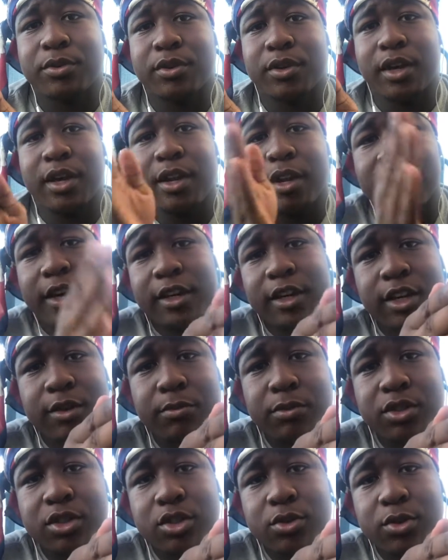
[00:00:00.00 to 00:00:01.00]
In that
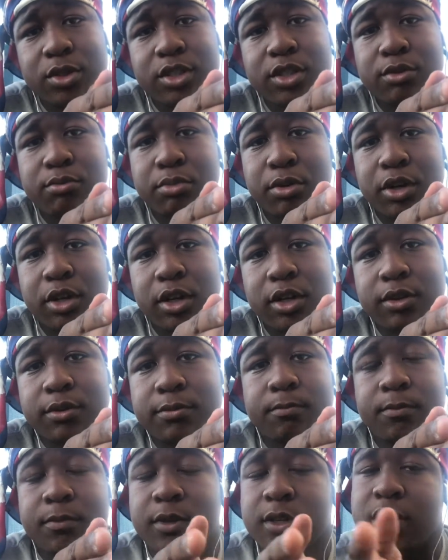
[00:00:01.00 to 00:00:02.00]
in-between part,
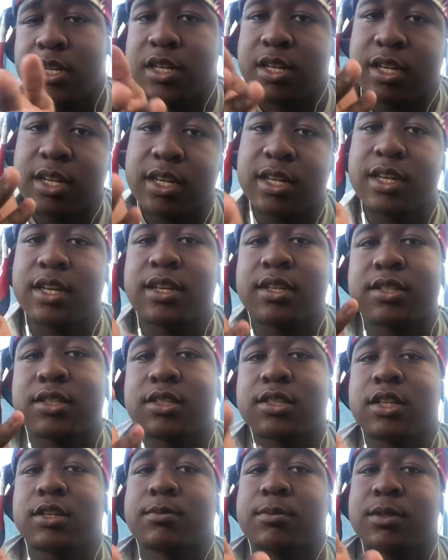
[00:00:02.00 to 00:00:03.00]
he did
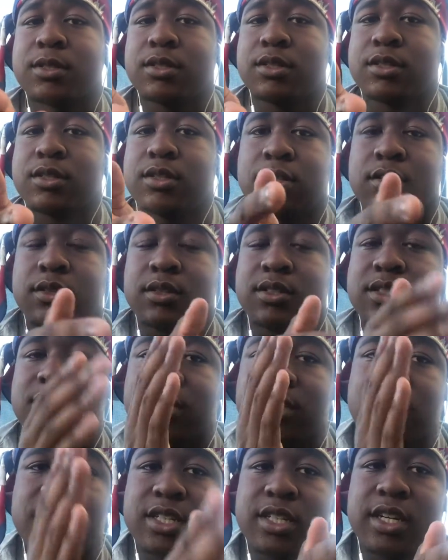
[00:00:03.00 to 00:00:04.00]
something to
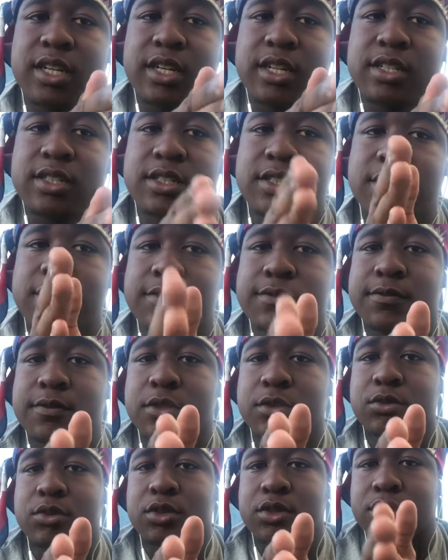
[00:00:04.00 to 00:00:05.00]
change his
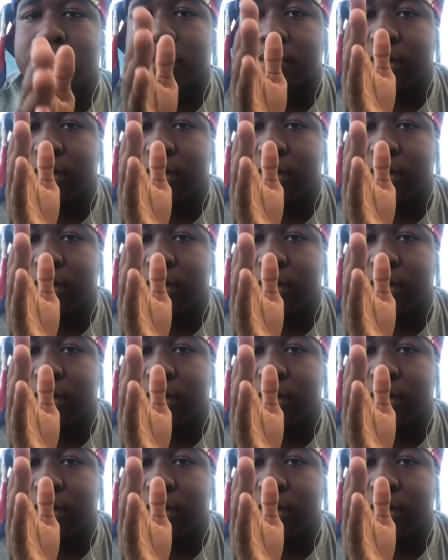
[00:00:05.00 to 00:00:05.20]
future.